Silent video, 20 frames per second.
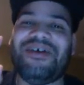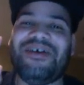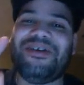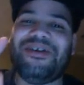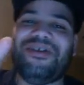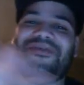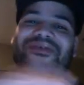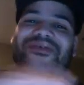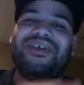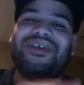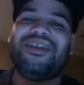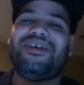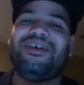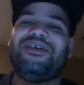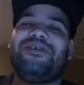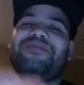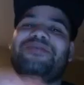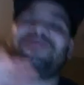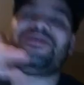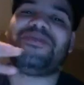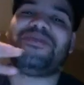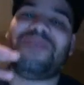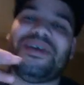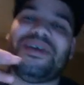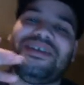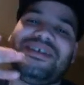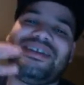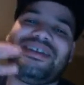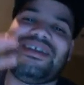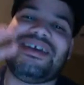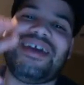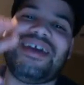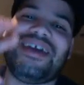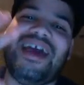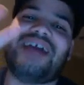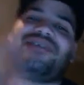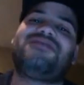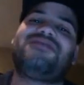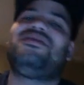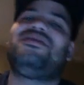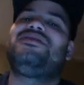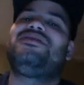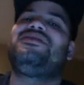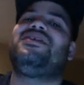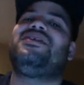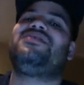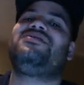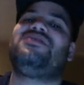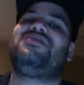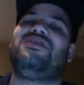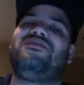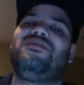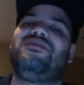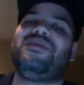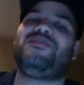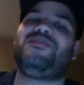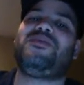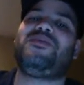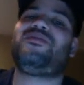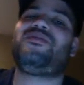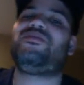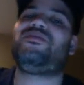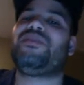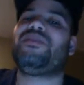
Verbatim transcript: on a video to basically catch the attention of people.